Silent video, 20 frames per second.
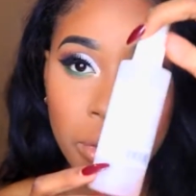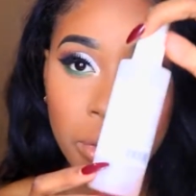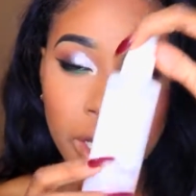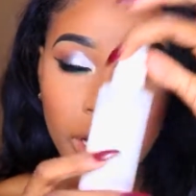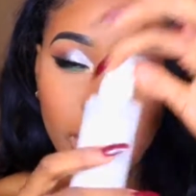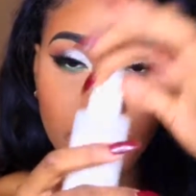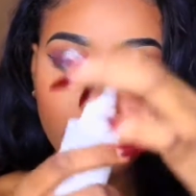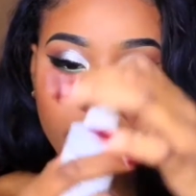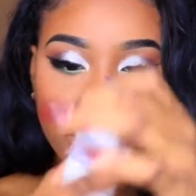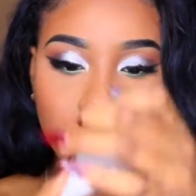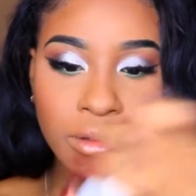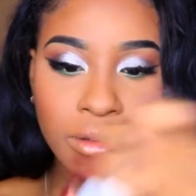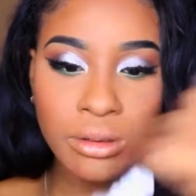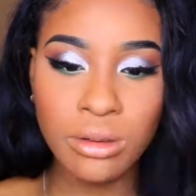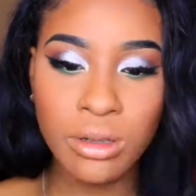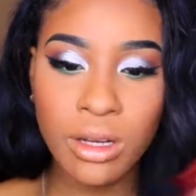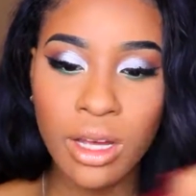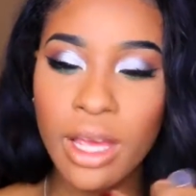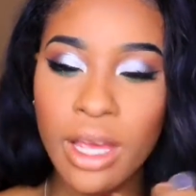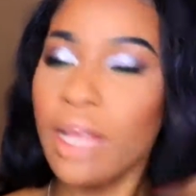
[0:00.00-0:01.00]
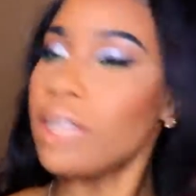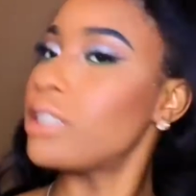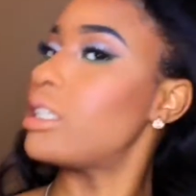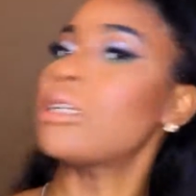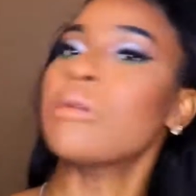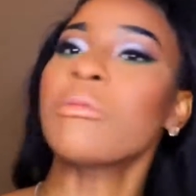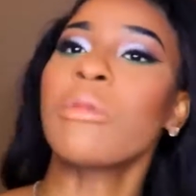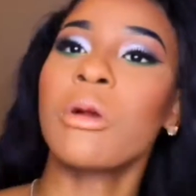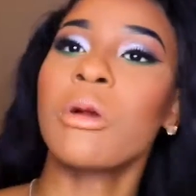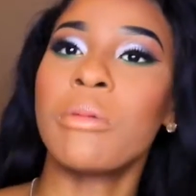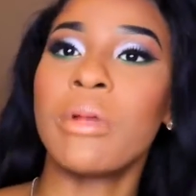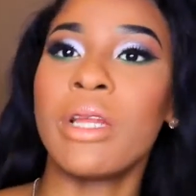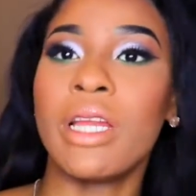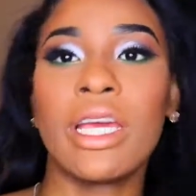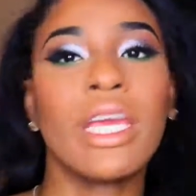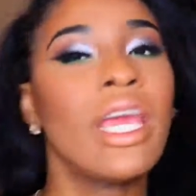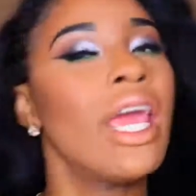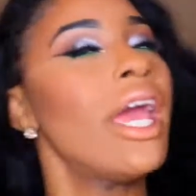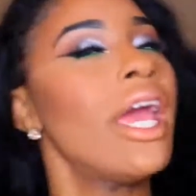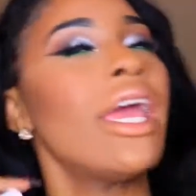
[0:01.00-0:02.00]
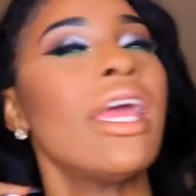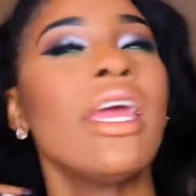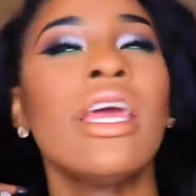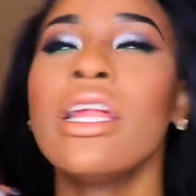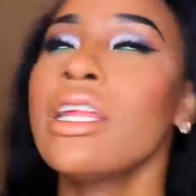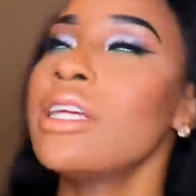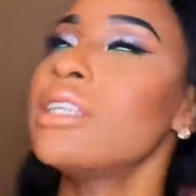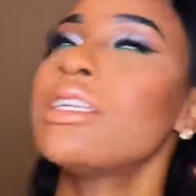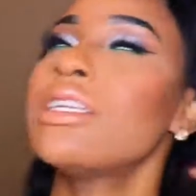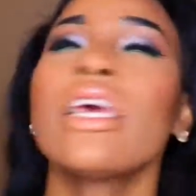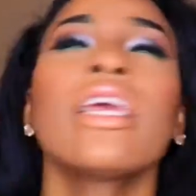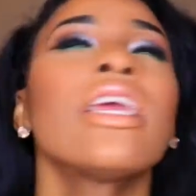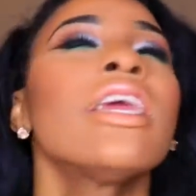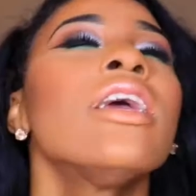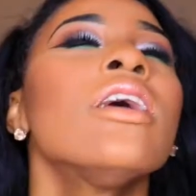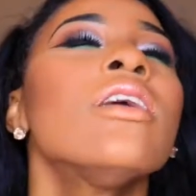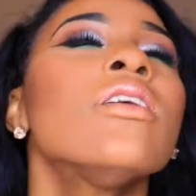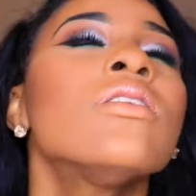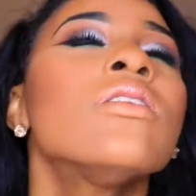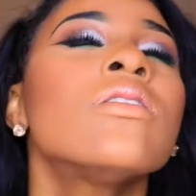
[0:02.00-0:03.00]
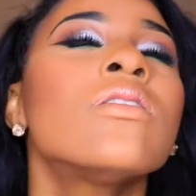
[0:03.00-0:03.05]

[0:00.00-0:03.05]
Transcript: Badescu and some Urban Decay in a second.